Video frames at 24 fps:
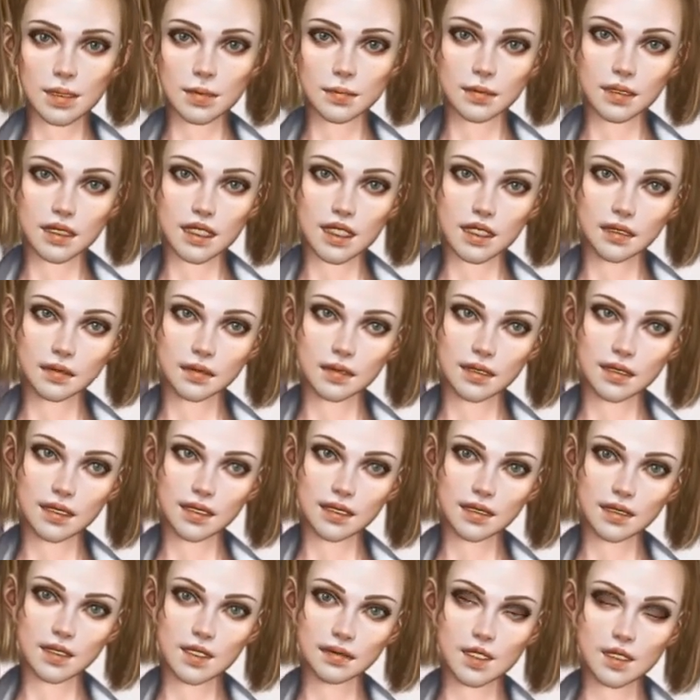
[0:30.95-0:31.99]
wardrobe and a
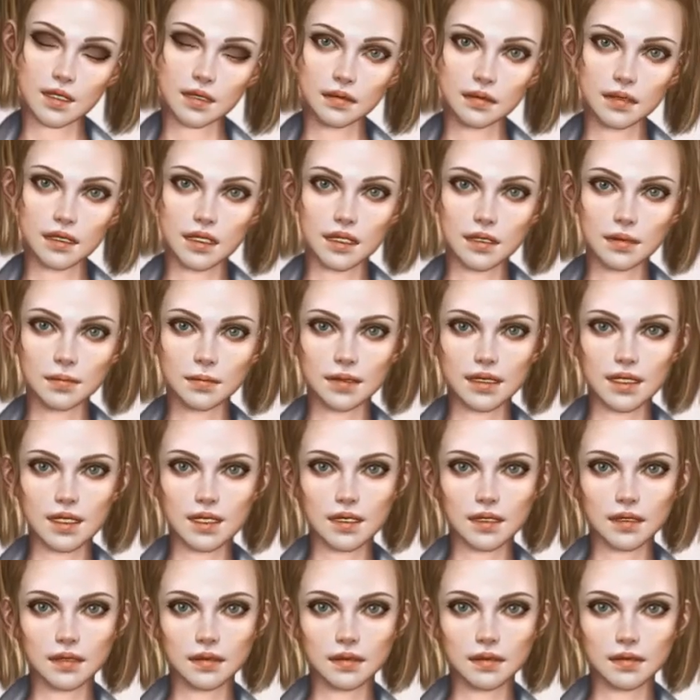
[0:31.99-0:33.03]
flat-screen
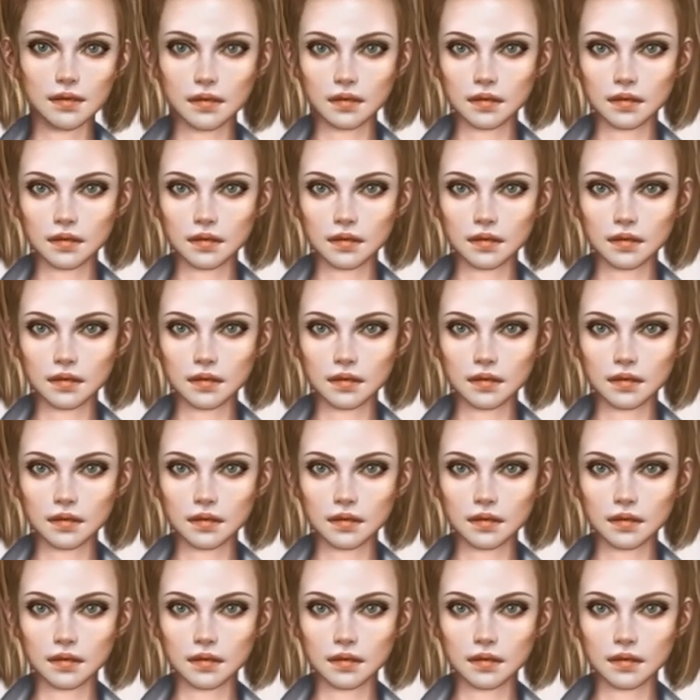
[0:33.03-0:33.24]
TV.